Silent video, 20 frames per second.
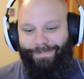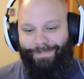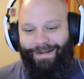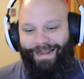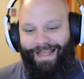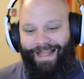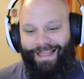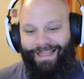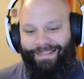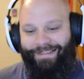but
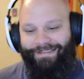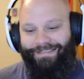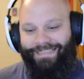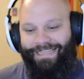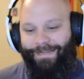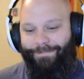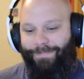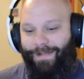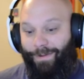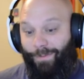I'll at least
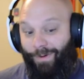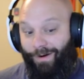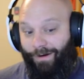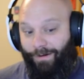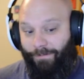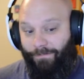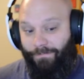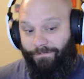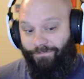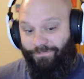keep my
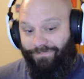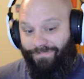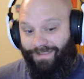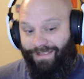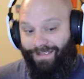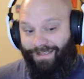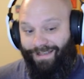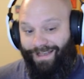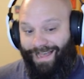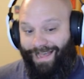word.
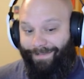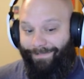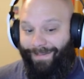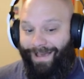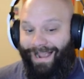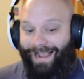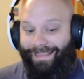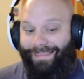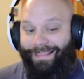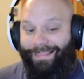I'm
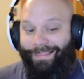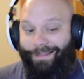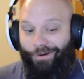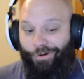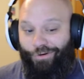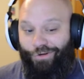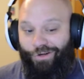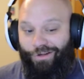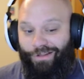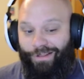back at the
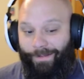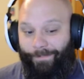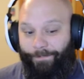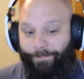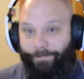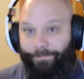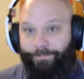Literature Club.